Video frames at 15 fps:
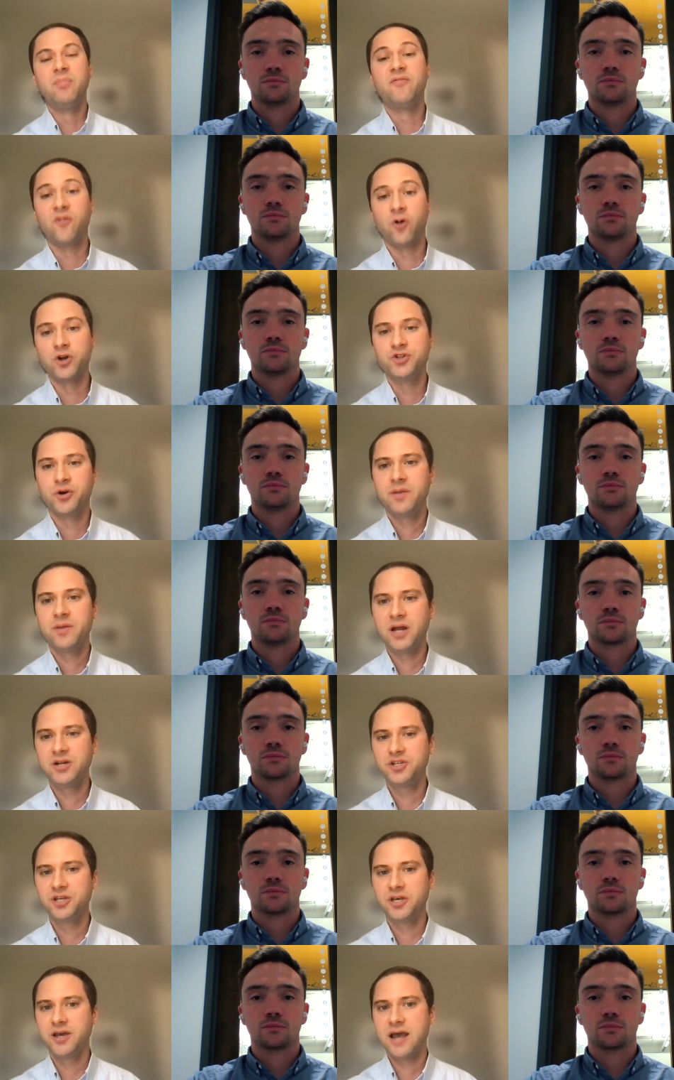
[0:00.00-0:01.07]
Speaker 1: Before joining
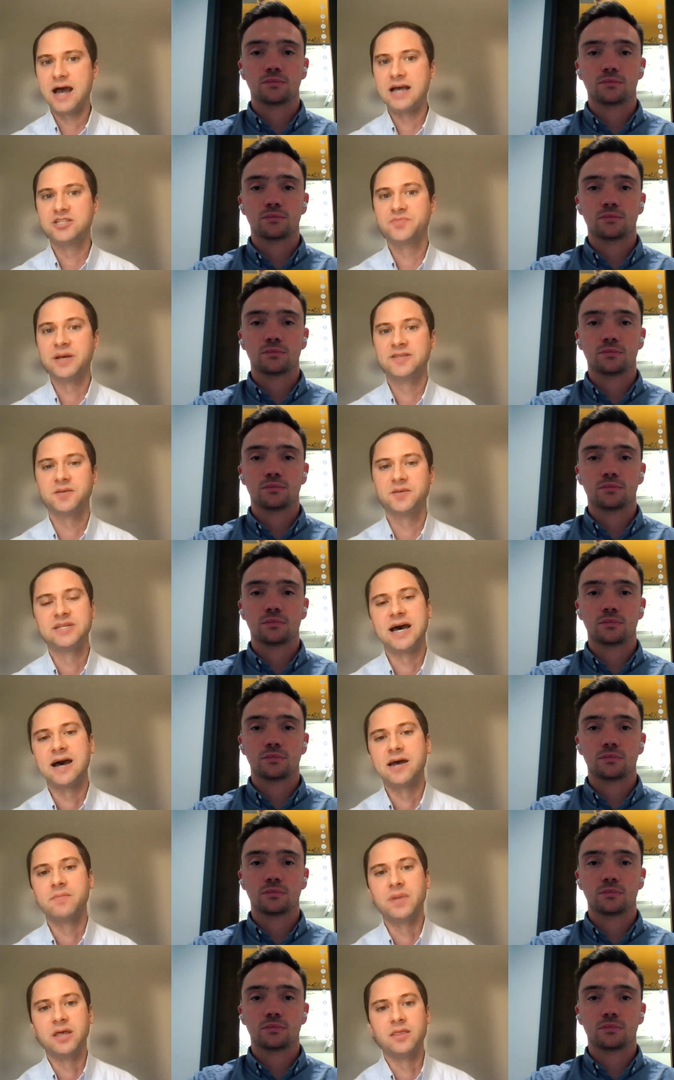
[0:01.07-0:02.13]
Benchling, I spent some
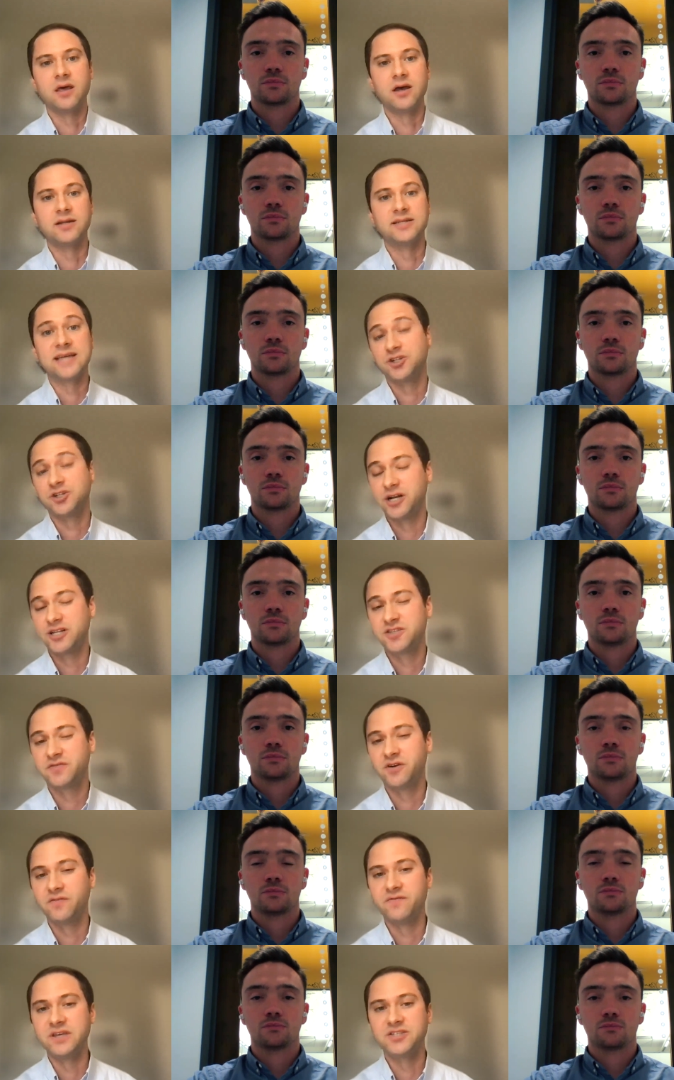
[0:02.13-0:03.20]
time in the tech
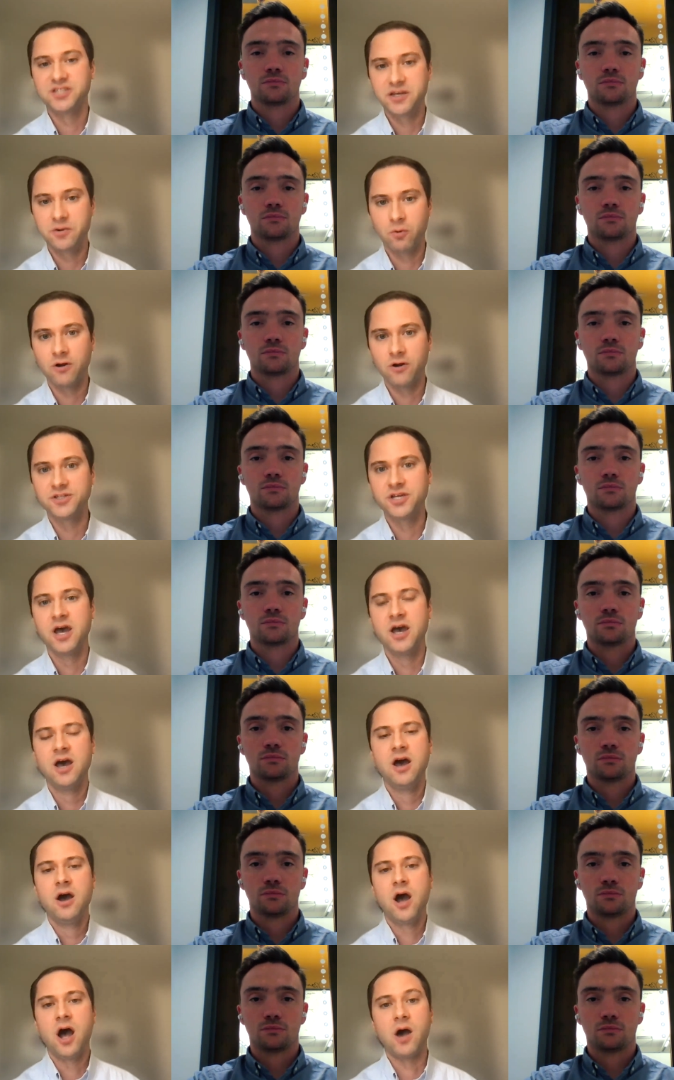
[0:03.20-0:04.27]
transfer VC world,
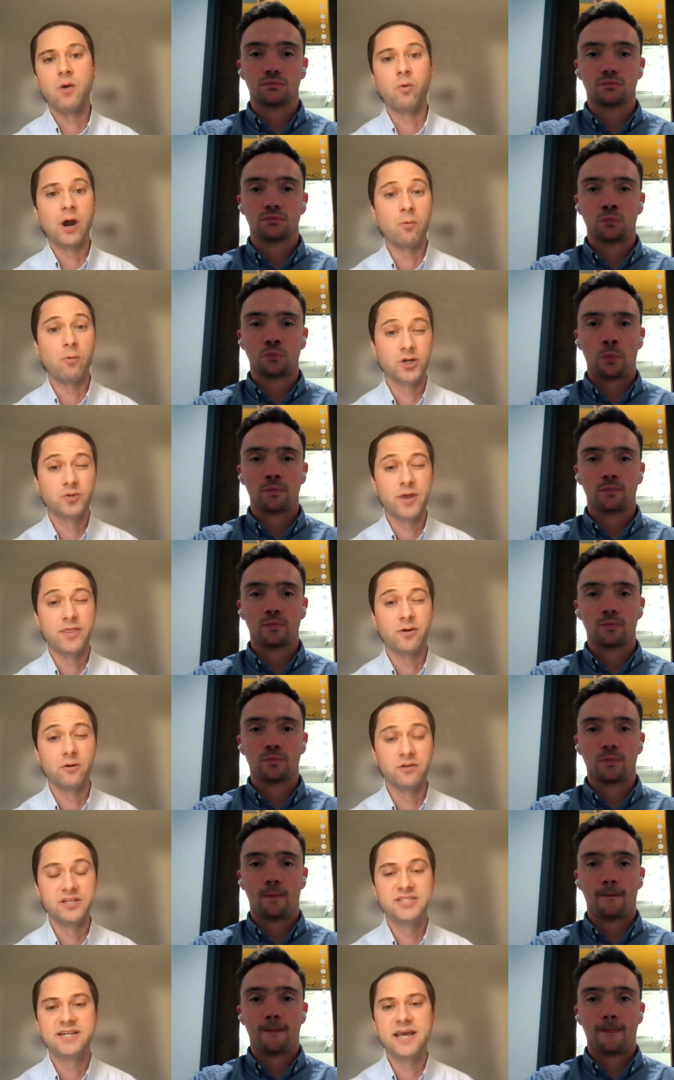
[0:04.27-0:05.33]
uh, where I worked
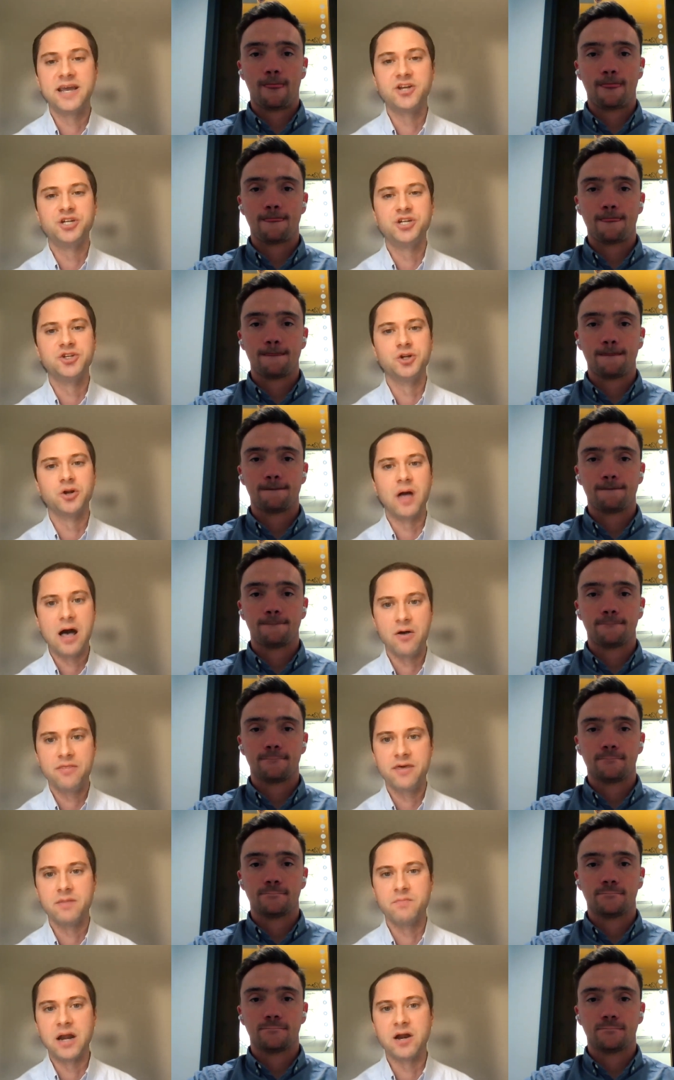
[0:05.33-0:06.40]
with early stage digital
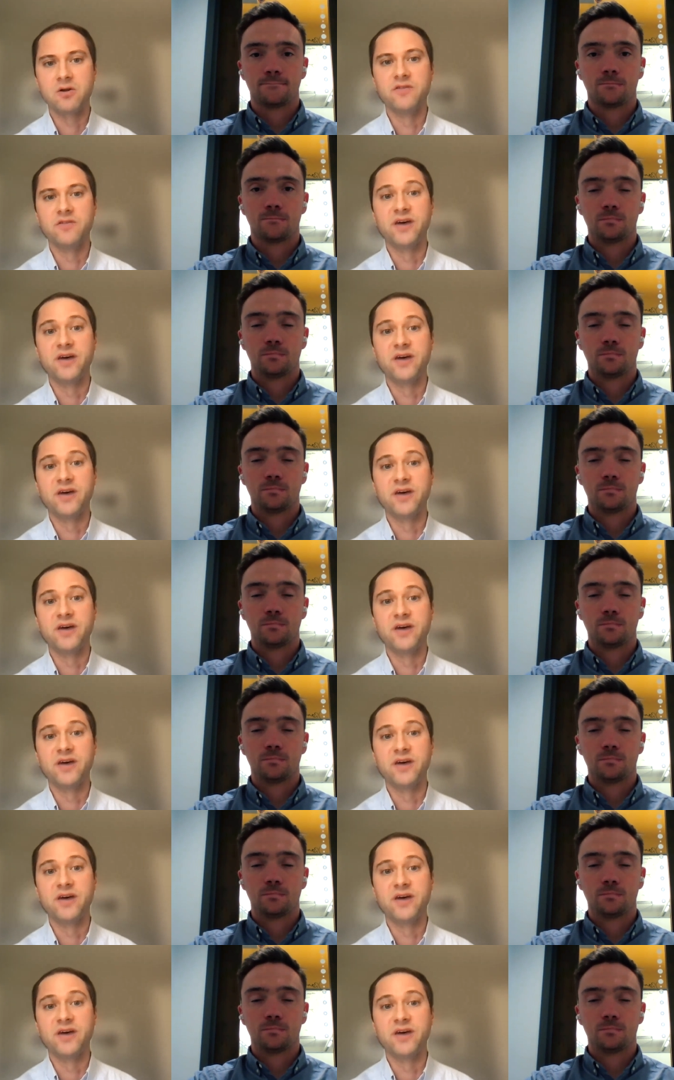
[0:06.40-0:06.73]
health and medical